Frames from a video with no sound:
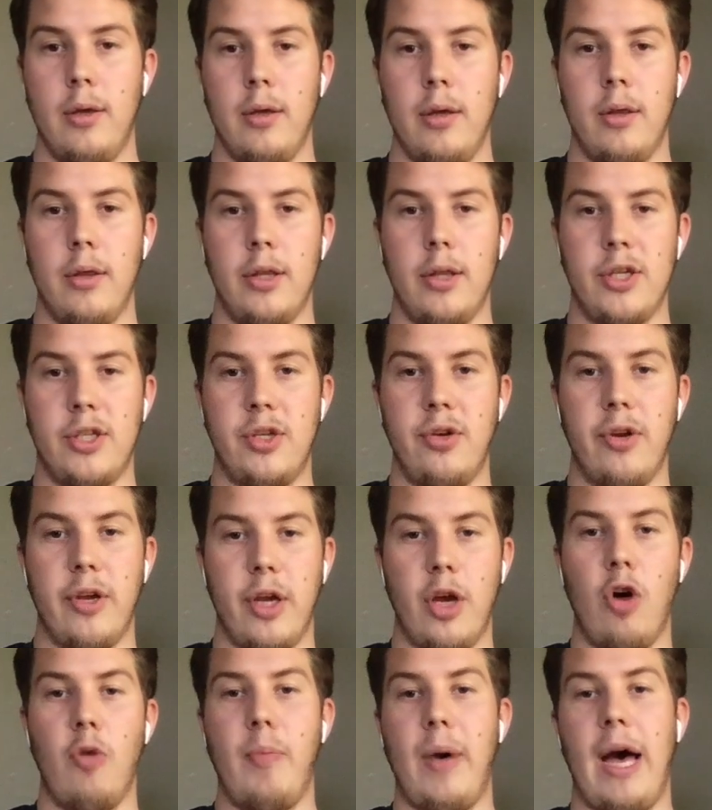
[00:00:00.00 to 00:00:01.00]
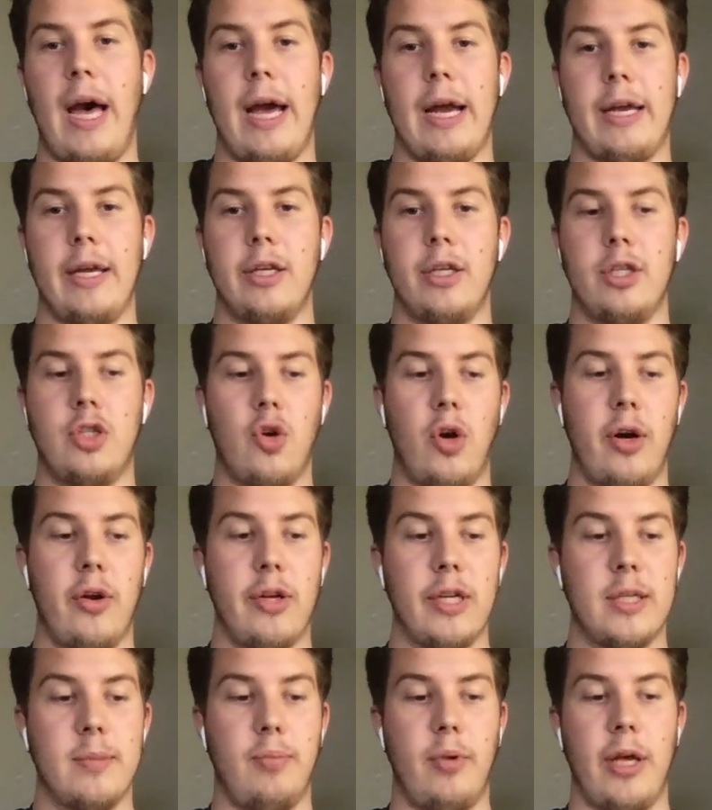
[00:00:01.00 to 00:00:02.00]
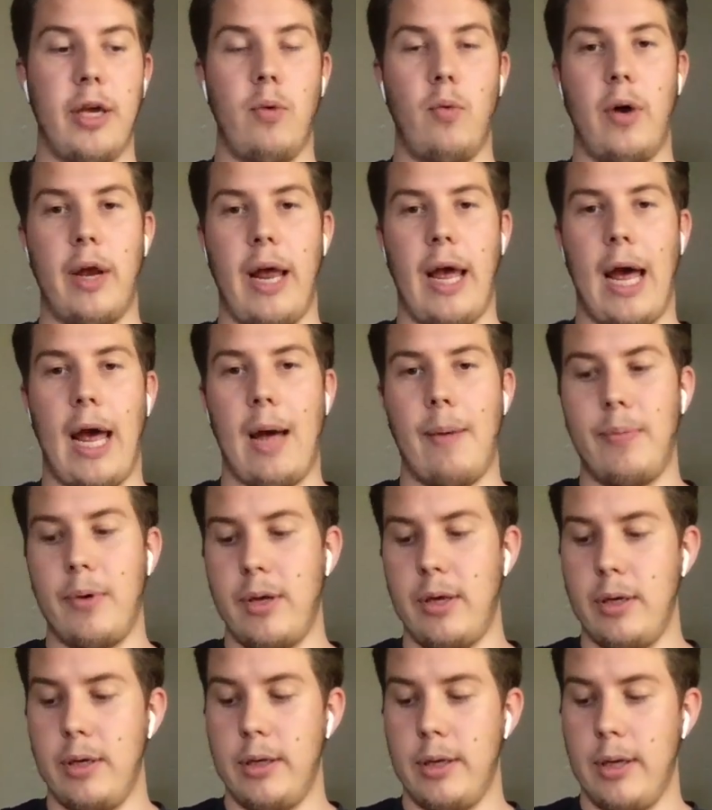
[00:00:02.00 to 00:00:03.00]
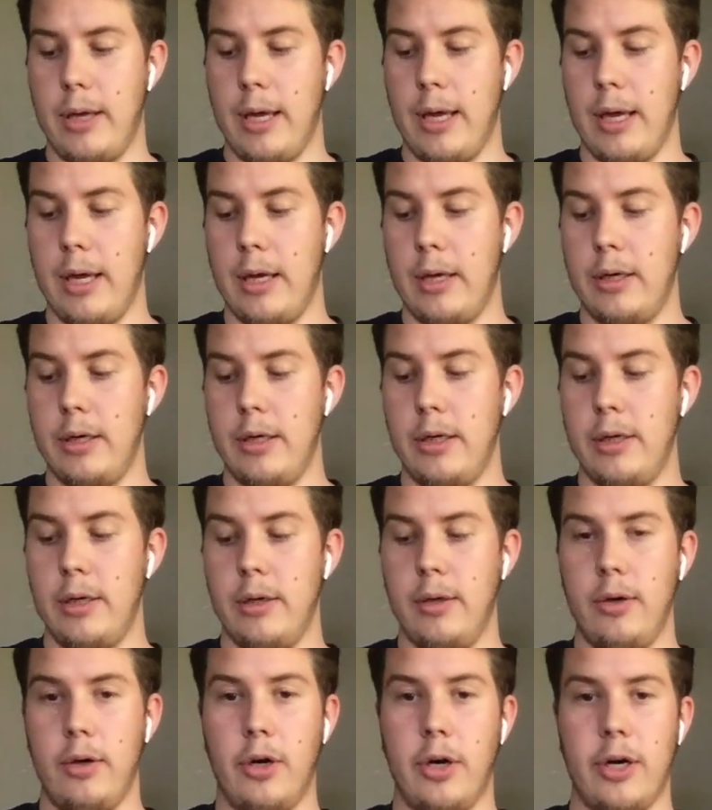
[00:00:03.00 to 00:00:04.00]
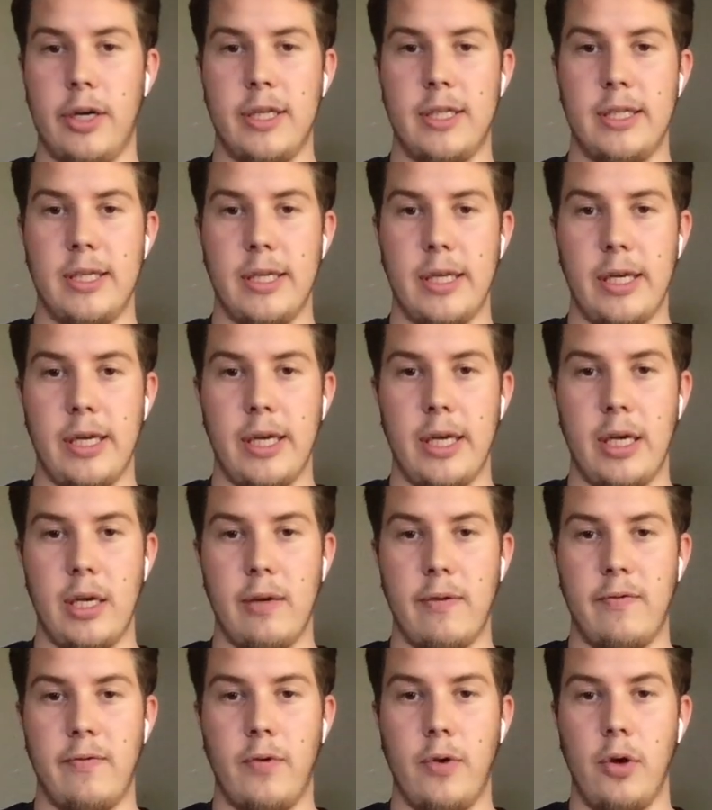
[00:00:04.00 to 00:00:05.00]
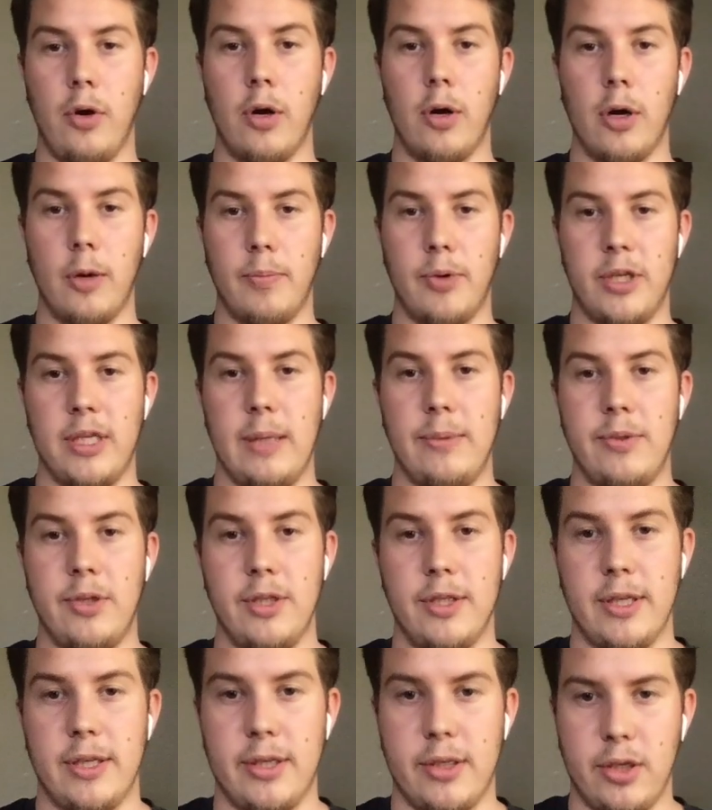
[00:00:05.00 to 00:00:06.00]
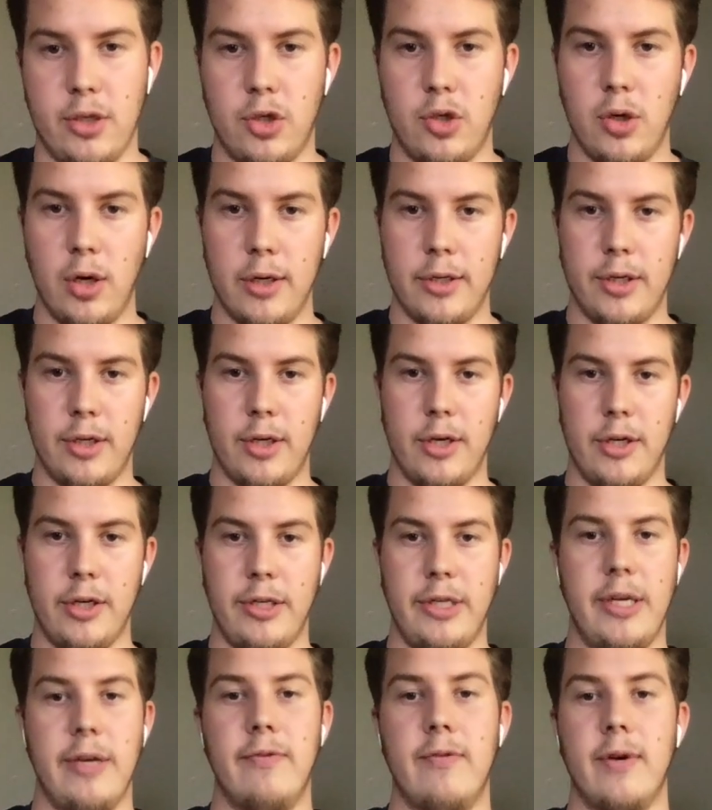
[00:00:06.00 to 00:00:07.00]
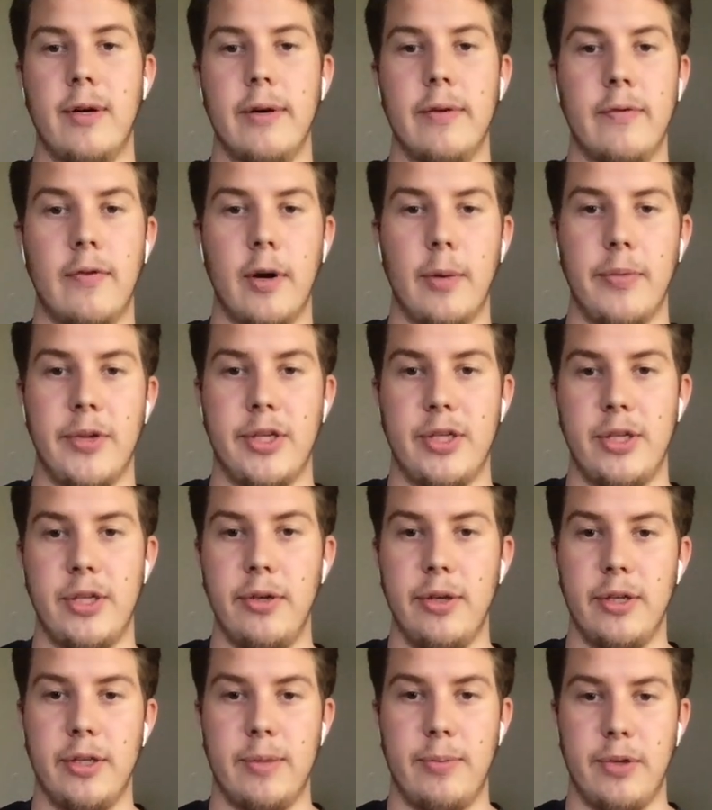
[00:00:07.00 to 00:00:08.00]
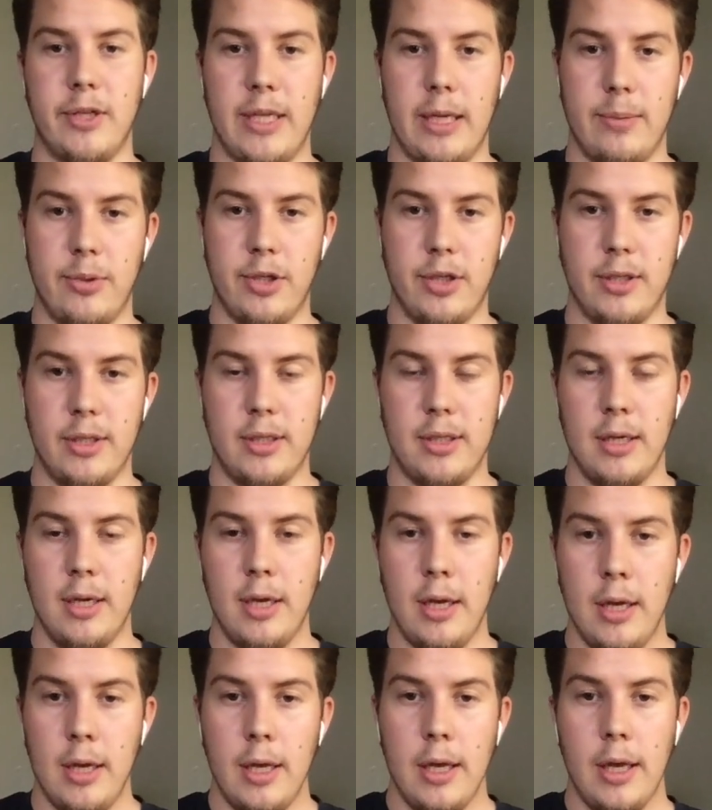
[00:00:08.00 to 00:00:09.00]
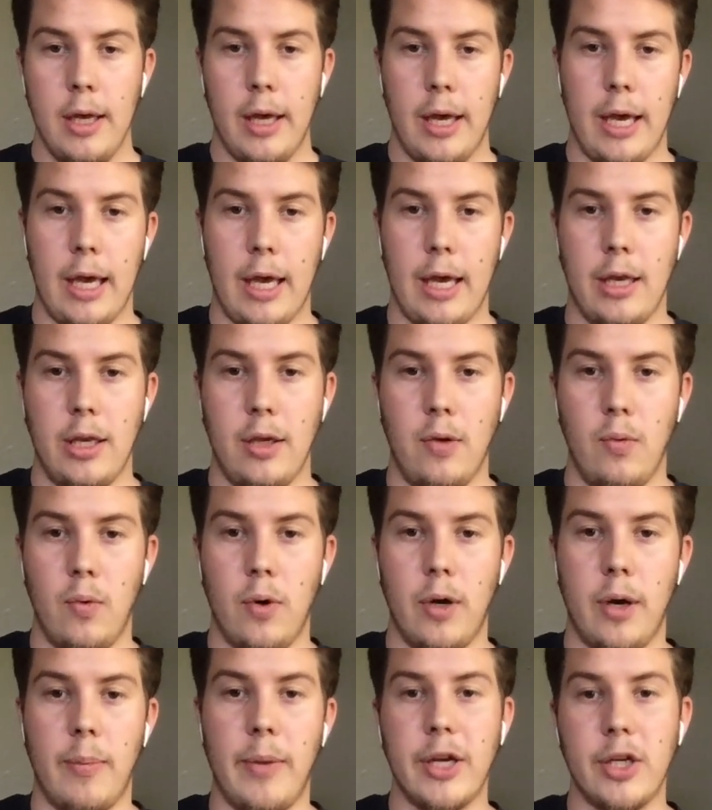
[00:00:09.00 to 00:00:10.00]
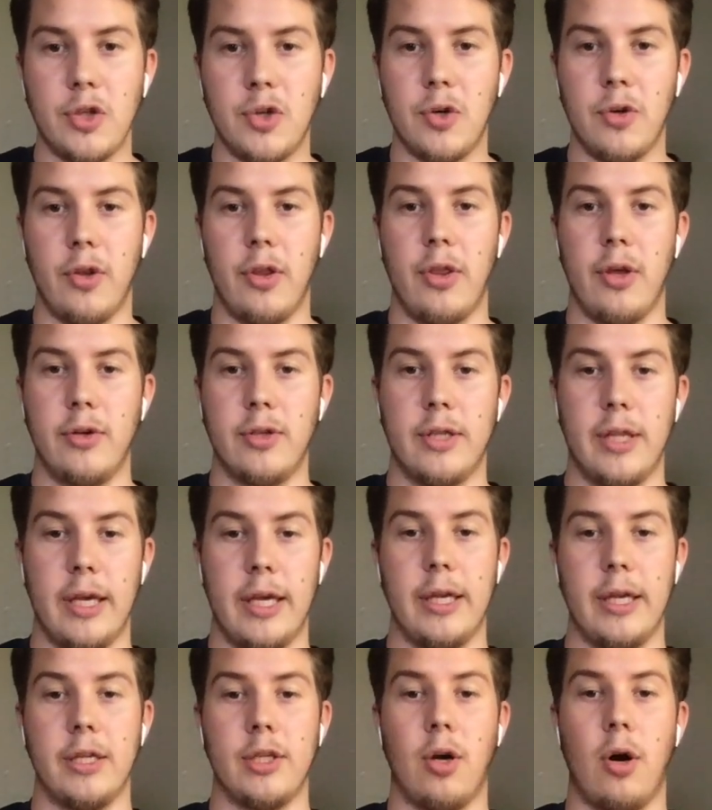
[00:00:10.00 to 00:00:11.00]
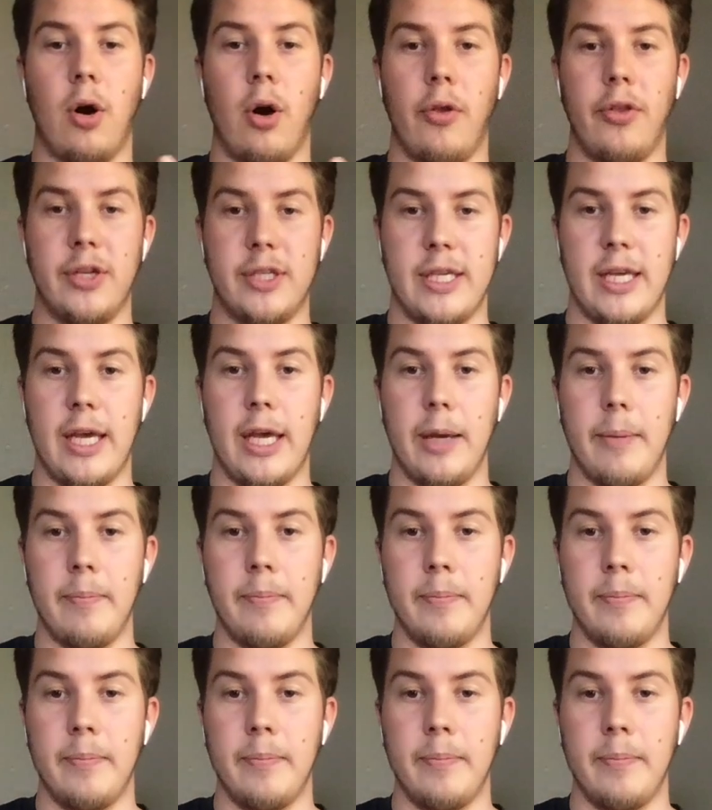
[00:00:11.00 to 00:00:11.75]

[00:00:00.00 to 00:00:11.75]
the student go back and try to explain what happened, and you're going to see if your perceptions as an instructor differ from the student's perceptions, and you want to make sure that those things are the same.